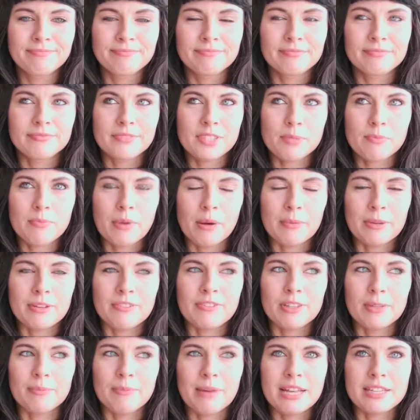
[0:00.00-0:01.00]
It's probably
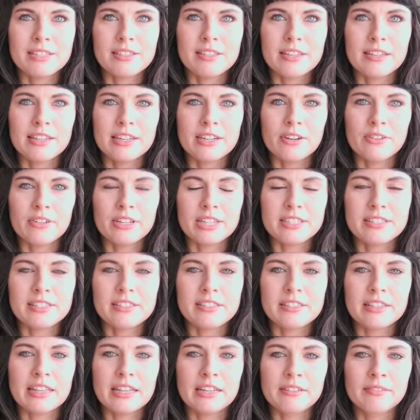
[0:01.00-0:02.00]
for the best that they don't
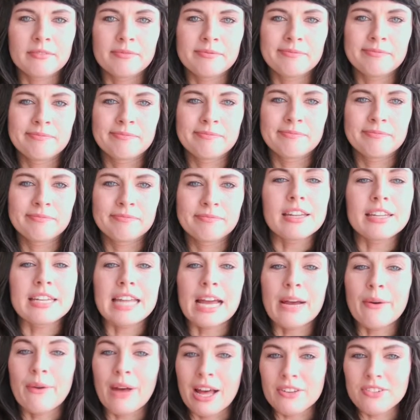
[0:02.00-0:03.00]
exist then.
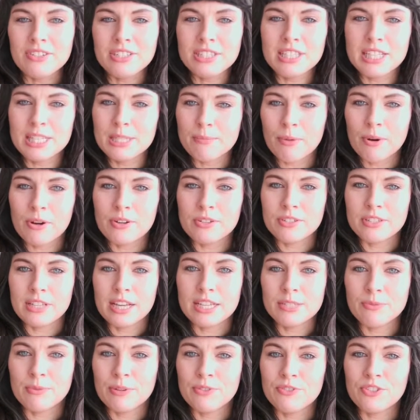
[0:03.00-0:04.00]
Now, how does this
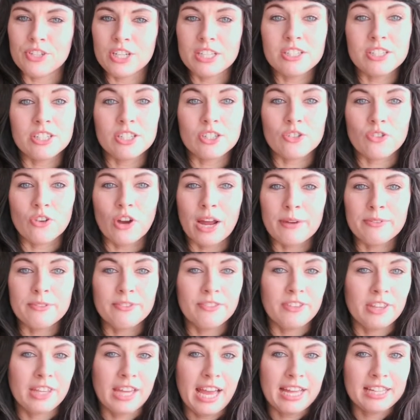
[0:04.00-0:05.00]
process we've just described
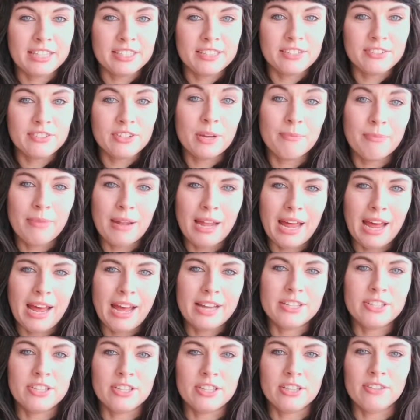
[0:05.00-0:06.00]
for the ants
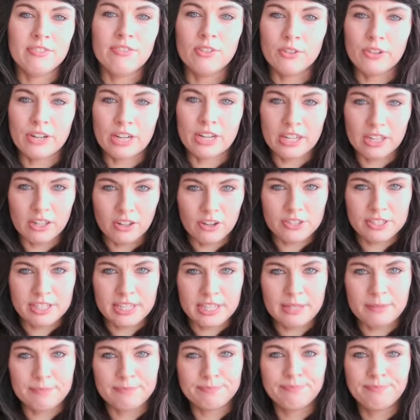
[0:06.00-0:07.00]
compare to the Flori
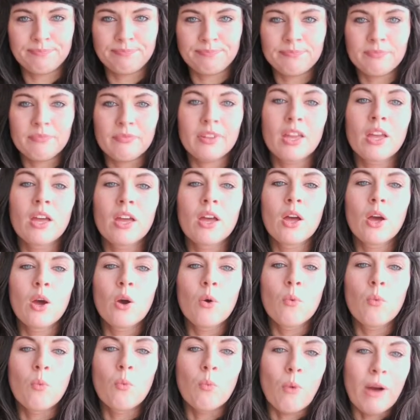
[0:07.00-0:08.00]
Colossi?
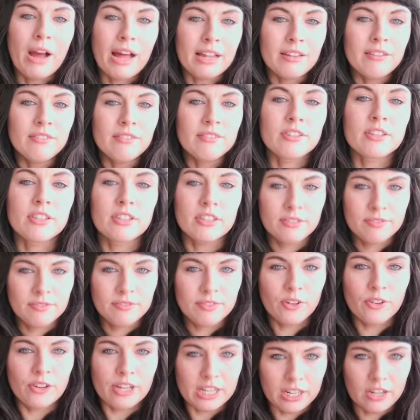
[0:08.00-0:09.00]
Well, the
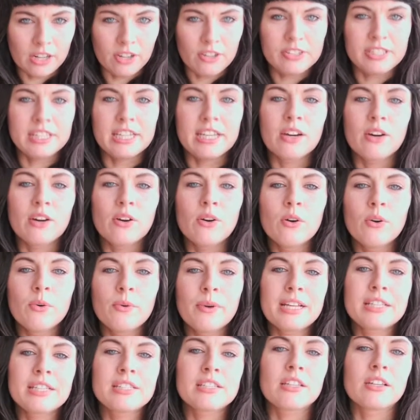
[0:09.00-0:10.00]
Flori Colossi
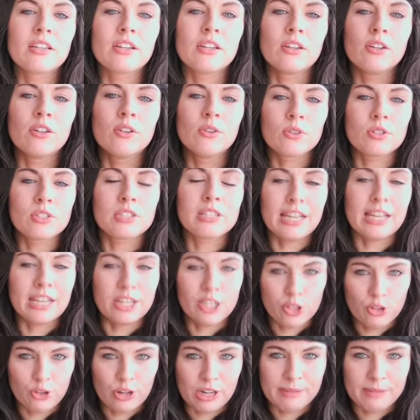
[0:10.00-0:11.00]
always looks like a
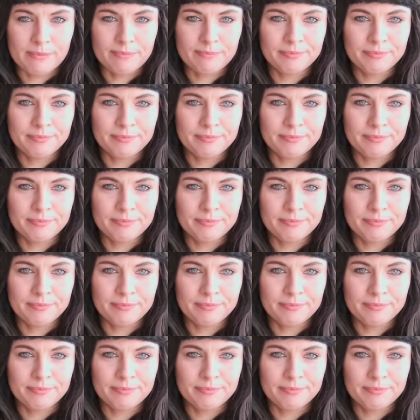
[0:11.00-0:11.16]
tree.